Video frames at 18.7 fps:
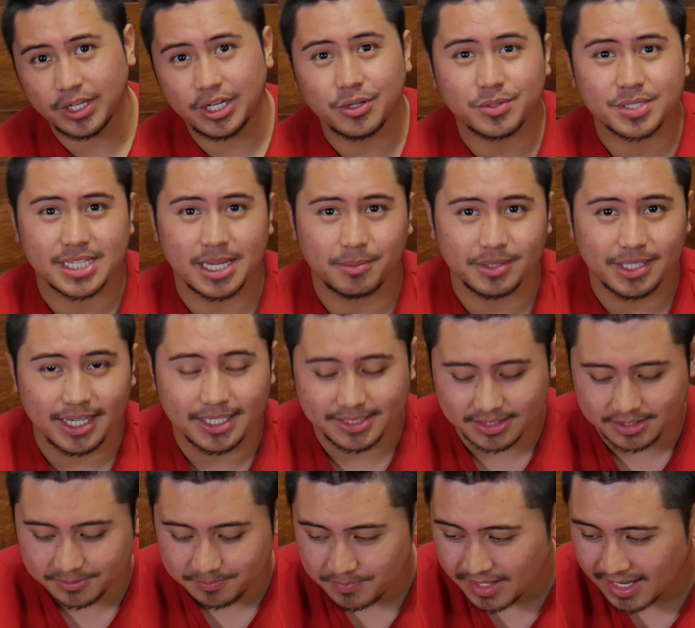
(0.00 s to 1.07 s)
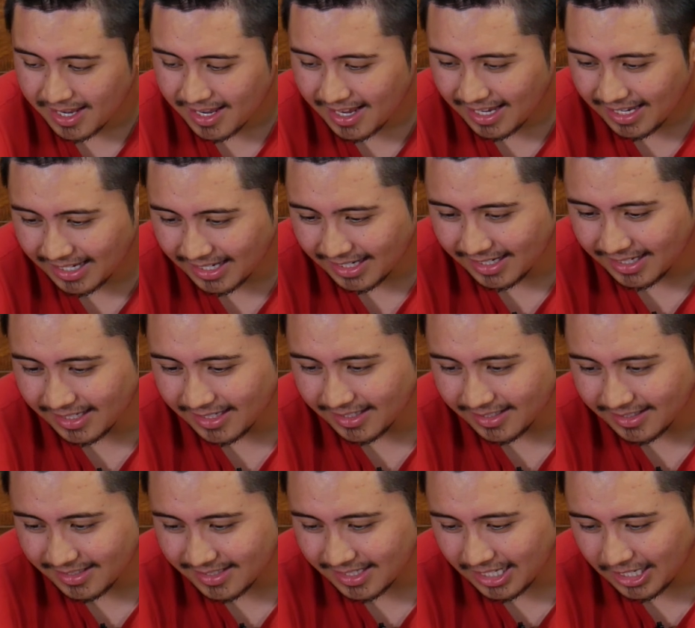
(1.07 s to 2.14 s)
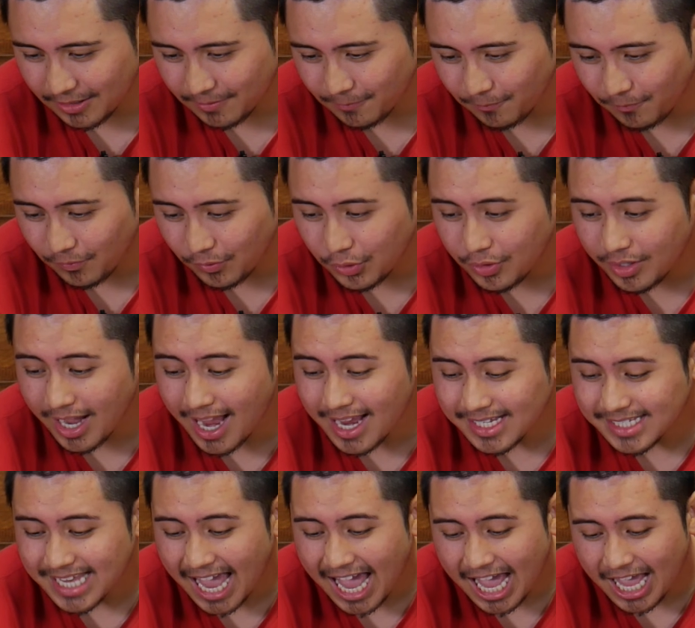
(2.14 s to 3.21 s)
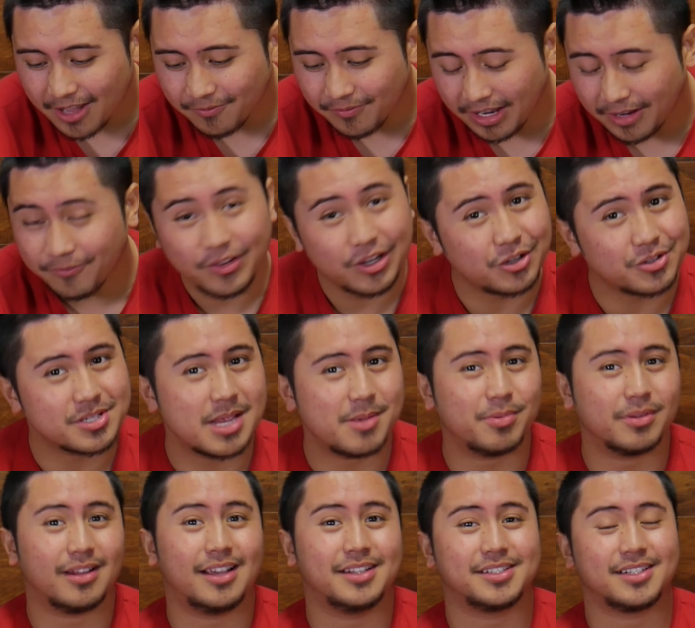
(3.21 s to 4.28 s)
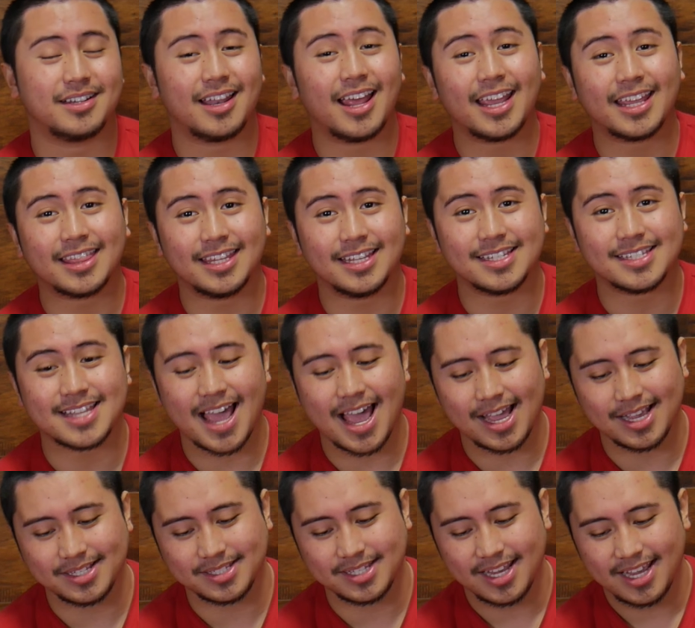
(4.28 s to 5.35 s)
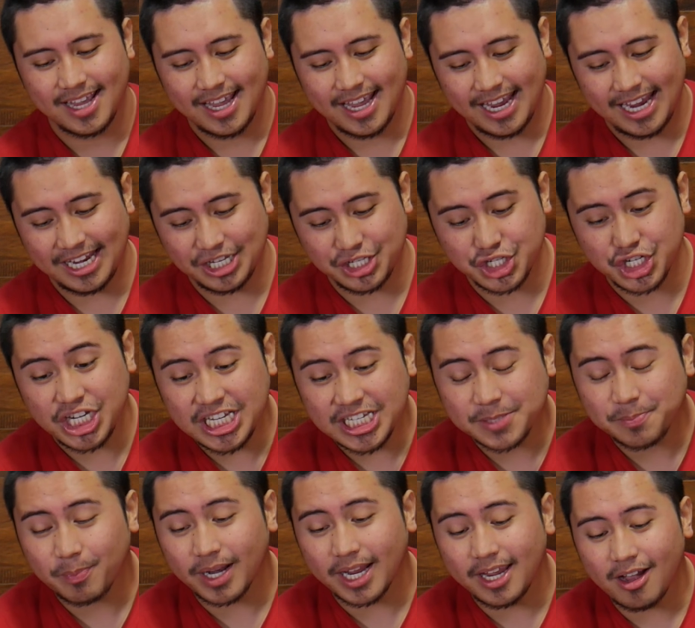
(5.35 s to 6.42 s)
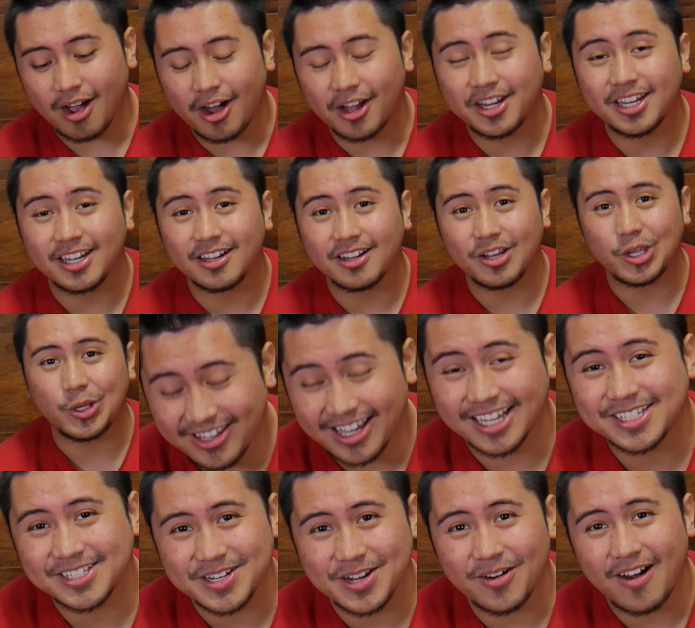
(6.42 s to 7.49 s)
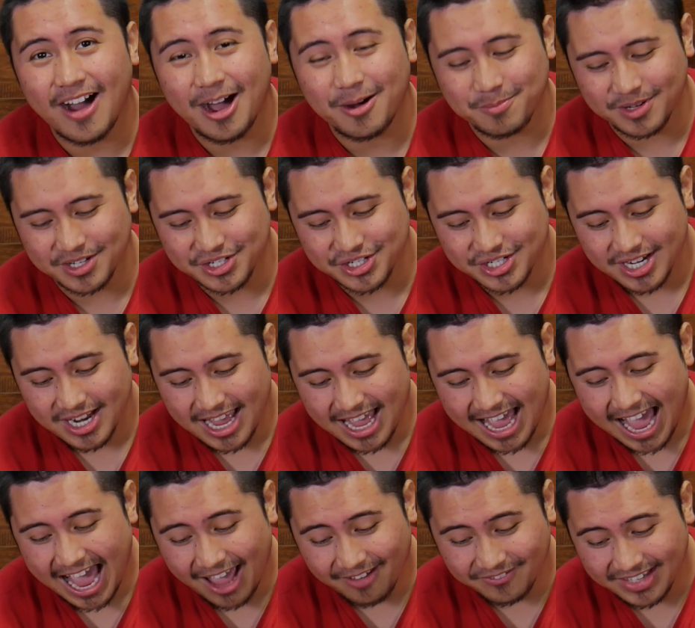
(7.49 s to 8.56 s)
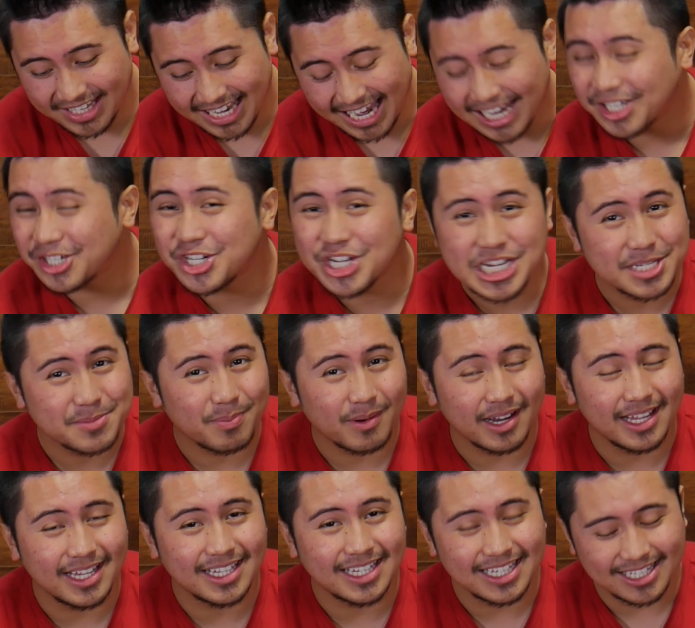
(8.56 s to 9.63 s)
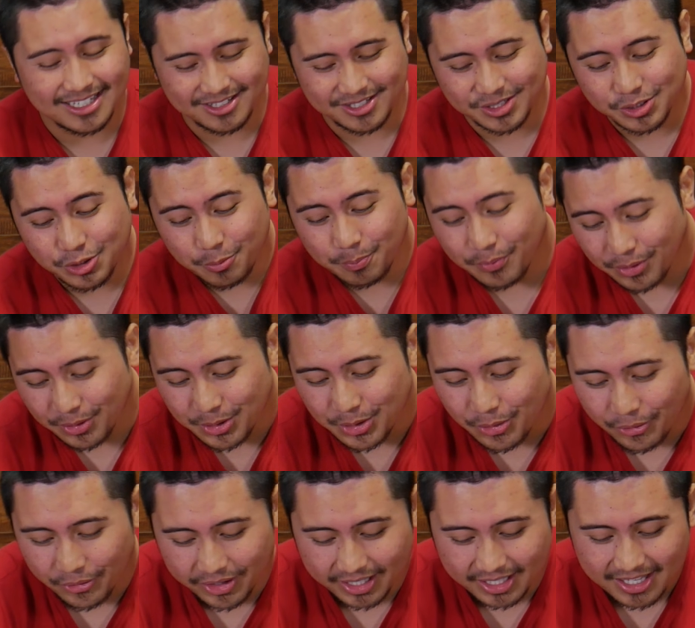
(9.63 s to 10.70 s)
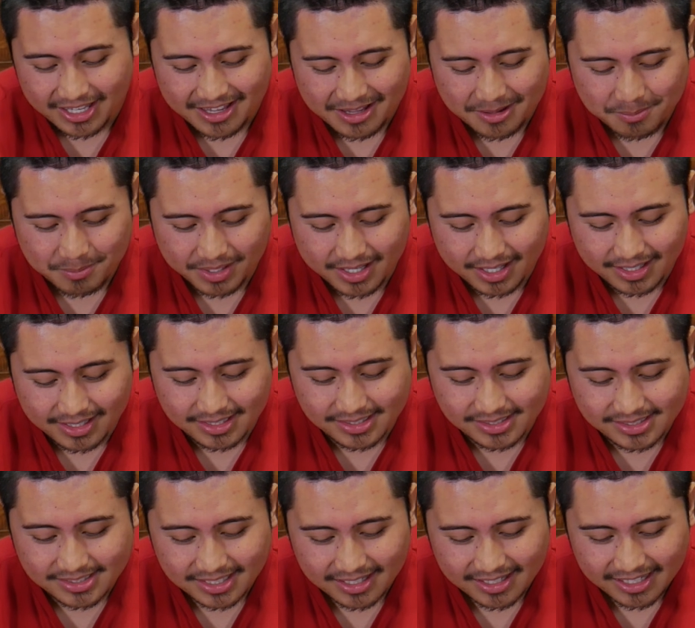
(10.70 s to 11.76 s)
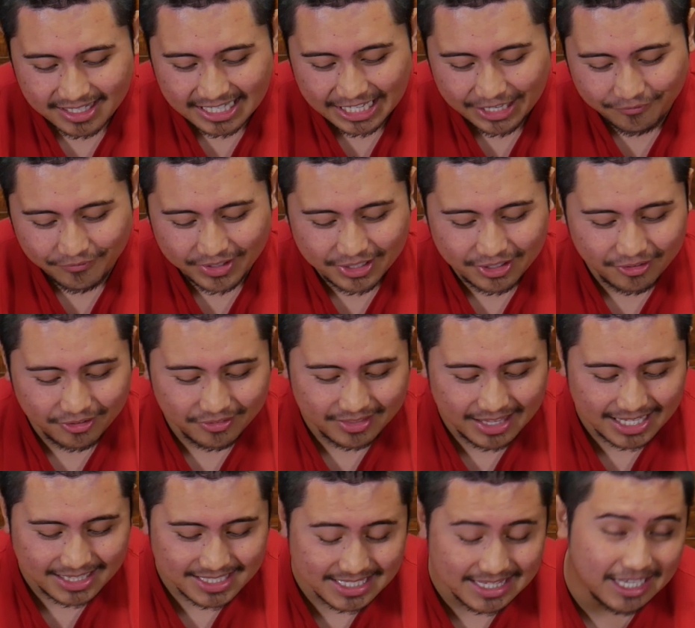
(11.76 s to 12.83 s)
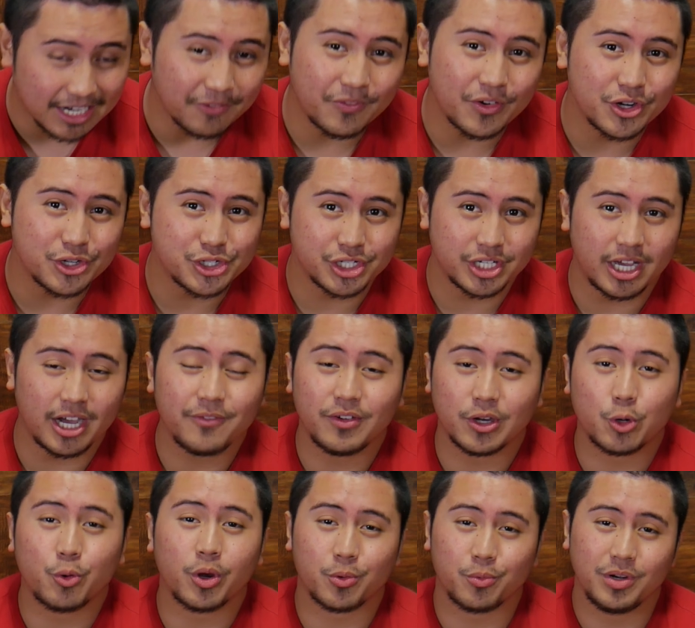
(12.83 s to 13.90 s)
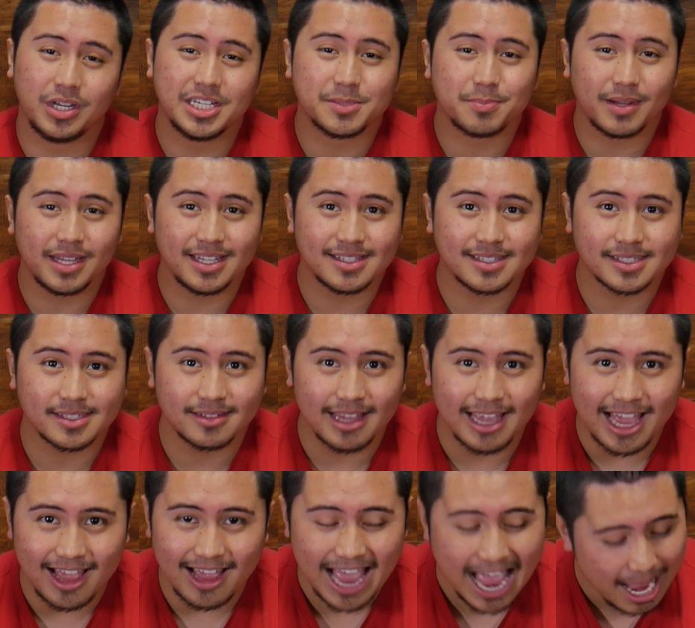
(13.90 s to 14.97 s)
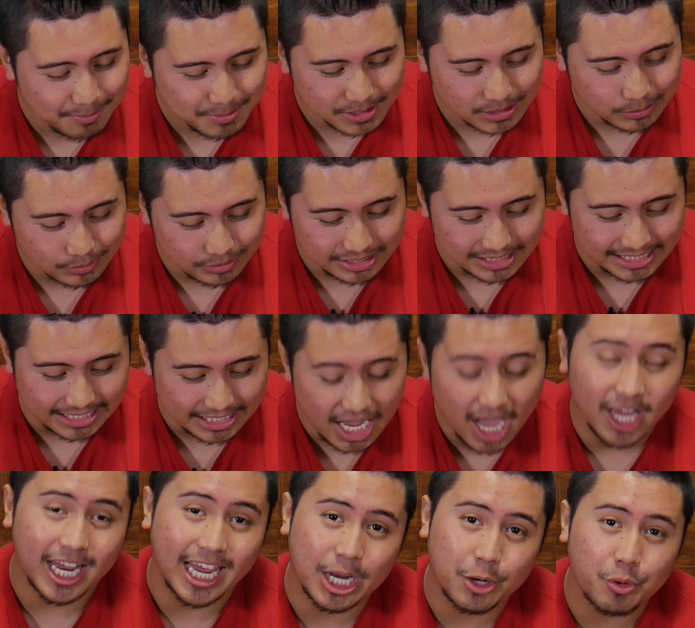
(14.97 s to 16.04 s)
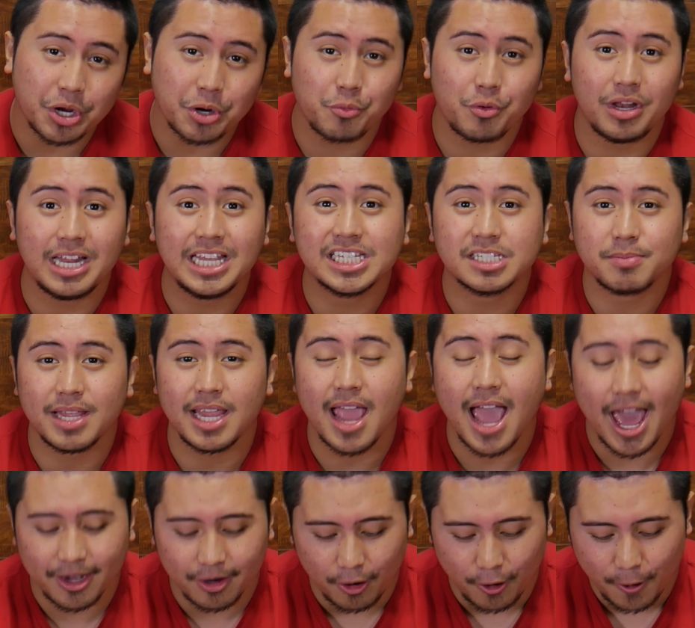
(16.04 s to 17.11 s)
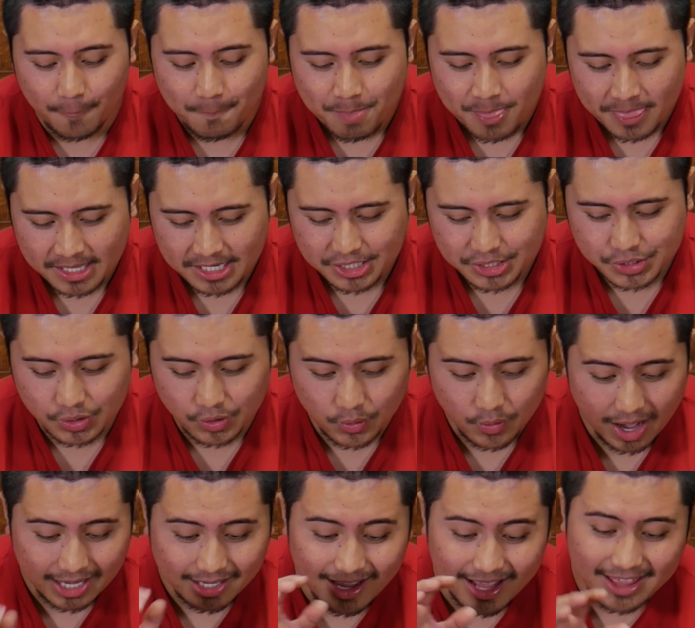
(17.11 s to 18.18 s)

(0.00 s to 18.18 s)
video stabilizer, and if you guys have a video stabilizer like this that has a cheese plate on here, you guys know how much having a cheese plate is super annoying, because even though that's their version of a quick release plate, it's absolutely not a quick release plate at all. So I